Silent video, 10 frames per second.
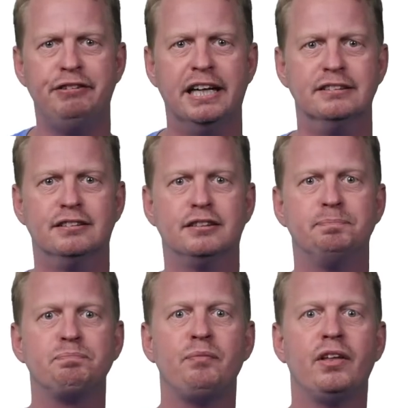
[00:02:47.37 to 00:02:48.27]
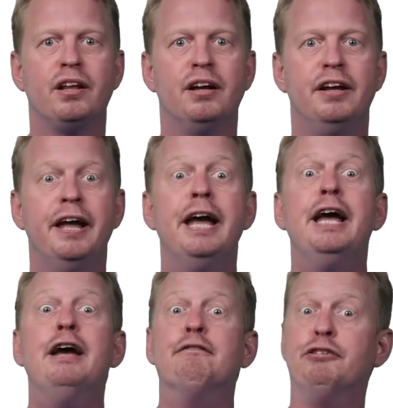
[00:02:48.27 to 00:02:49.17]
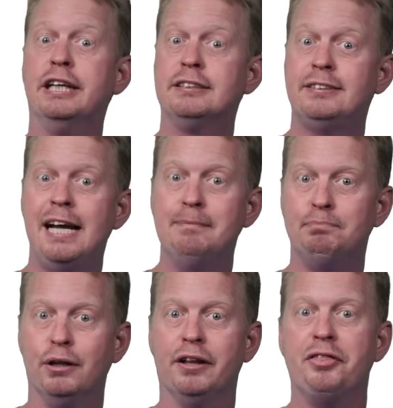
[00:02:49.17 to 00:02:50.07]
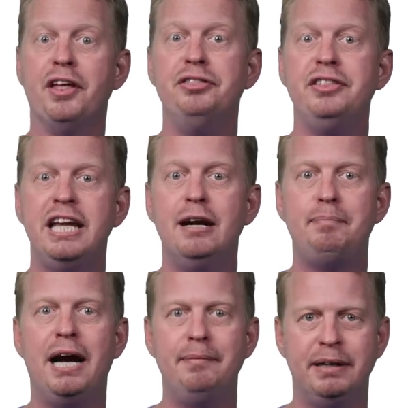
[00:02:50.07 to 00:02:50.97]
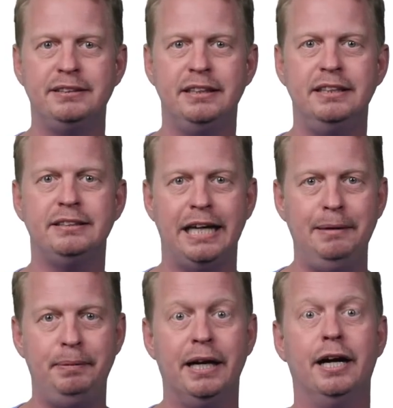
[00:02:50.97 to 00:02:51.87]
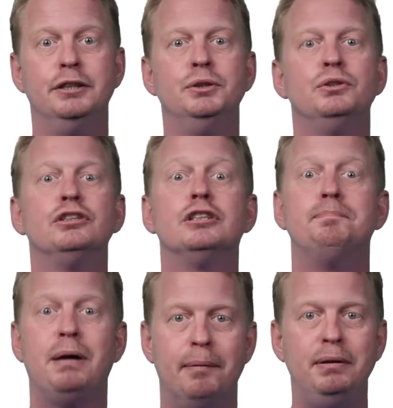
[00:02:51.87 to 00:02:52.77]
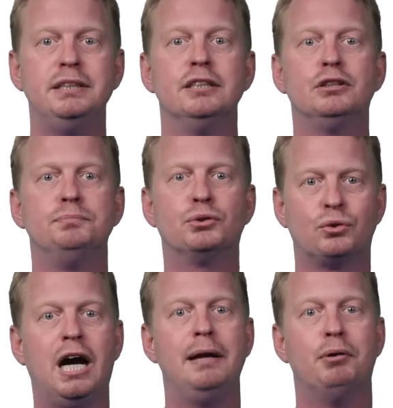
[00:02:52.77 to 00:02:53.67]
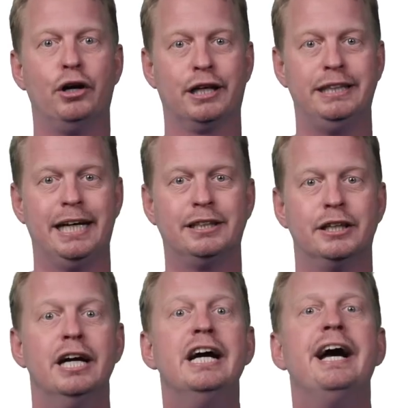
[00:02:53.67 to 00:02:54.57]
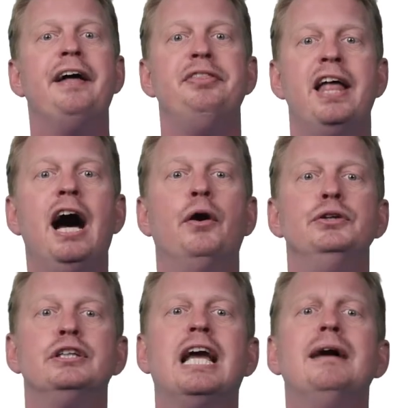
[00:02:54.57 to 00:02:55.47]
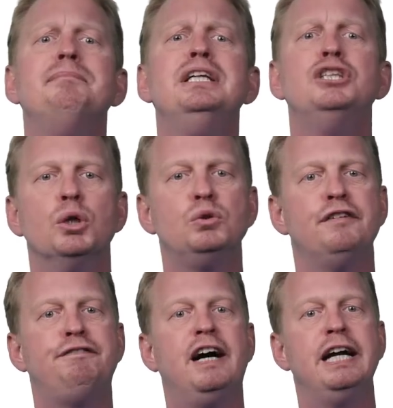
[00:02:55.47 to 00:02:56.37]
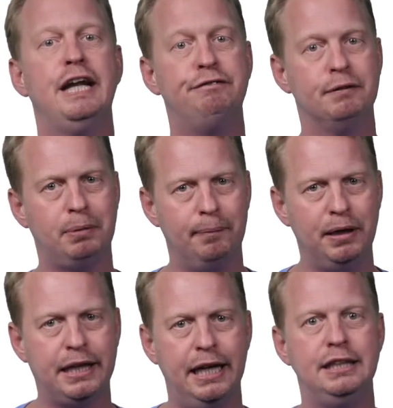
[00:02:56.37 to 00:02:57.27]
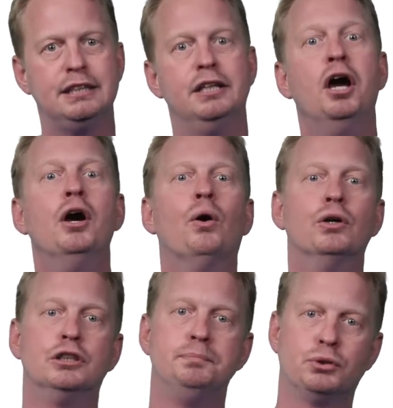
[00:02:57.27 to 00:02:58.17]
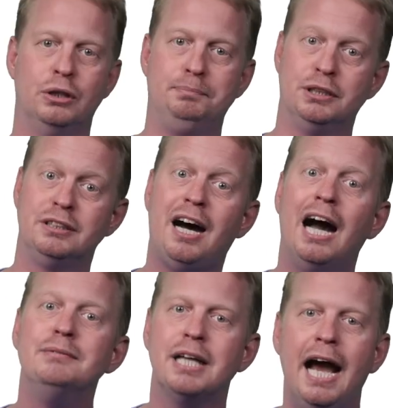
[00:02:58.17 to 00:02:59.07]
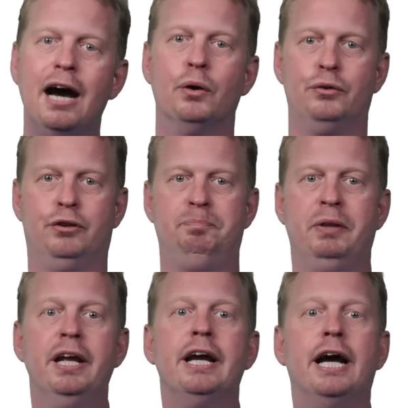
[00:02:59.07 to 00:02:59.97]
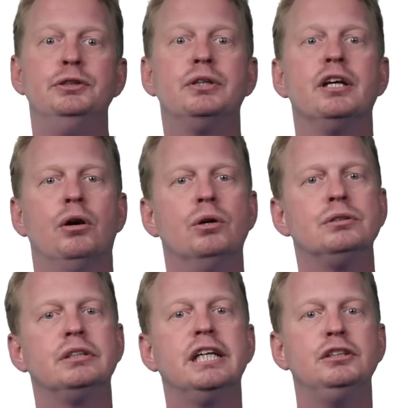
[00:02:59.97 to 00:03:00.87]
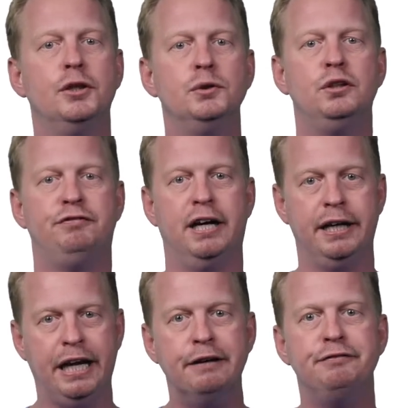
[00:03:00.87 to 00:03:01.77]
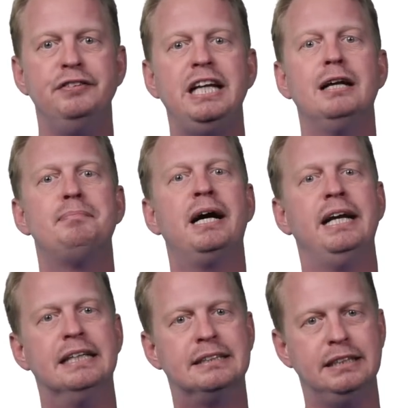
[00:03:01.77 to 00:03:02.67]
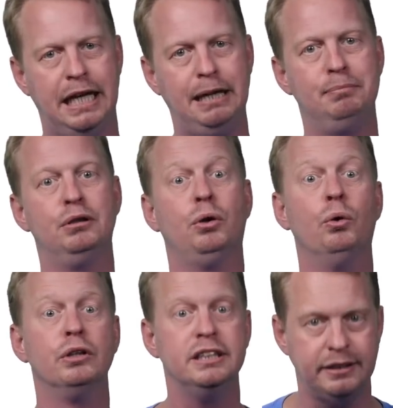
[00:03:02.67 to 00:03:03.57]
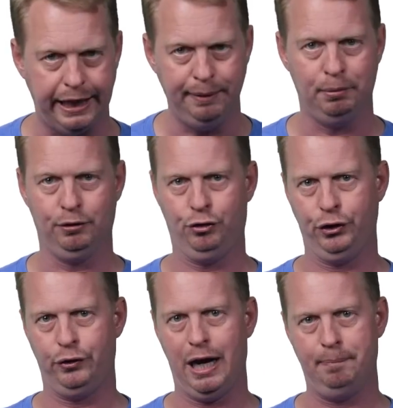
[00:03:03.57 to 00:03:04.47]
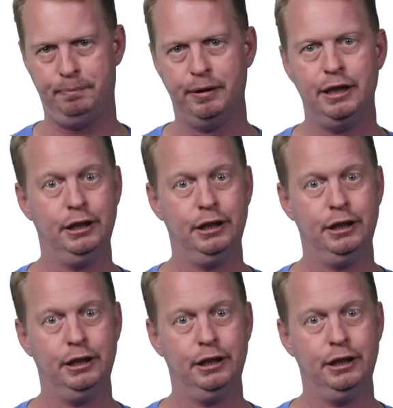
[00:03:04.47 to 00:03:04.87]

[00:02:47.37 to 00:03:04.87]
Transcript: events. For example, the Nearby Messages A P I uses a publish and subscribe architecture, and now you can be notified if a publication or subscription times out. And you can also get notified if Nearby is enabled or disabled for your app.